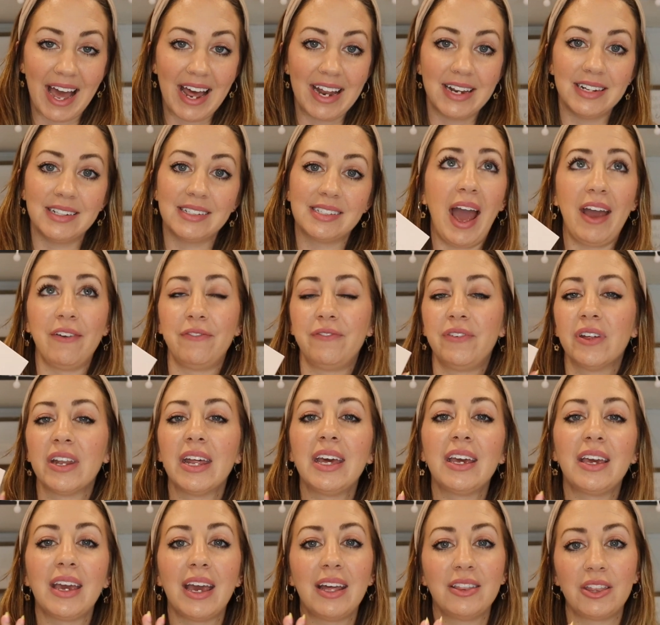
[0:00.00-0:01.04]
and I feel
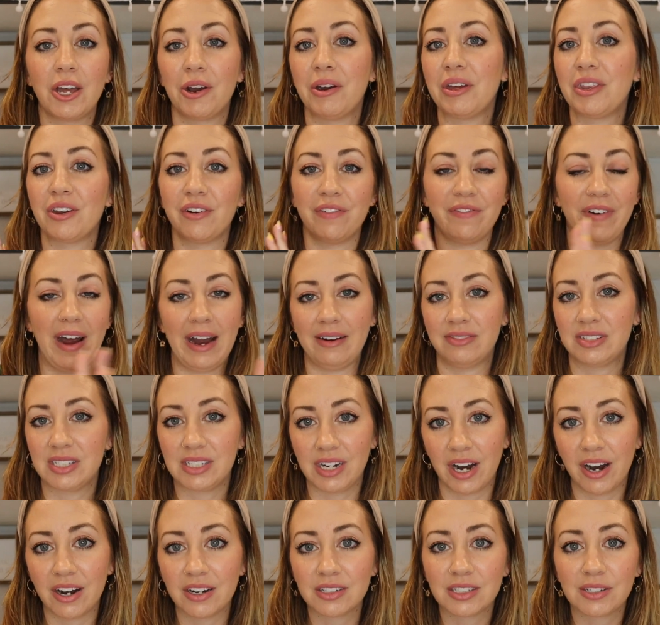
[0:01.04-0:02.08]
like they're either 5
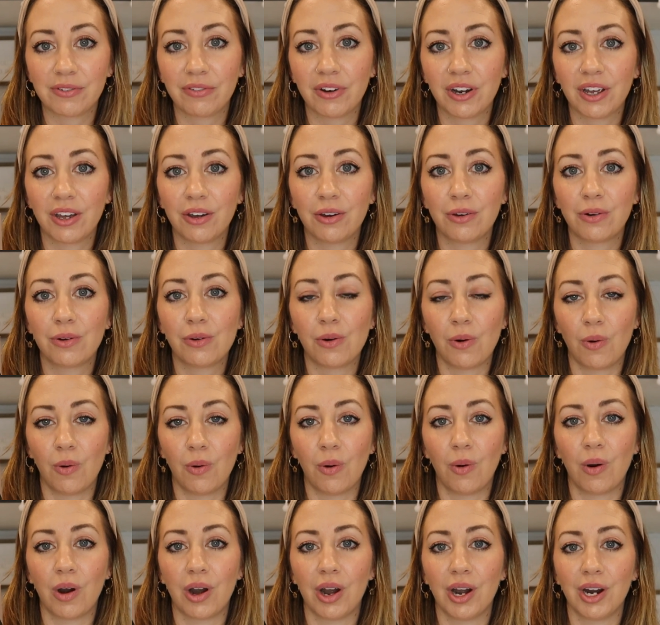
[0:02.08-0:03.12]
stars for you
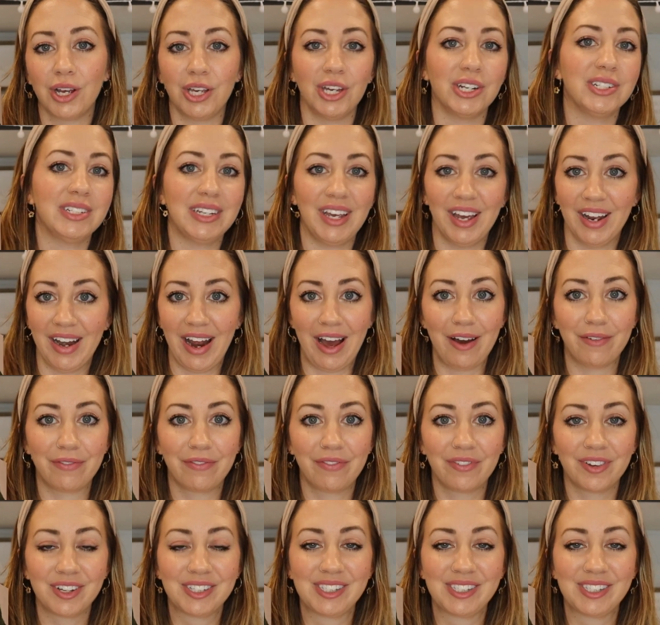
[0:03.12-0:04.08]
or you DNF.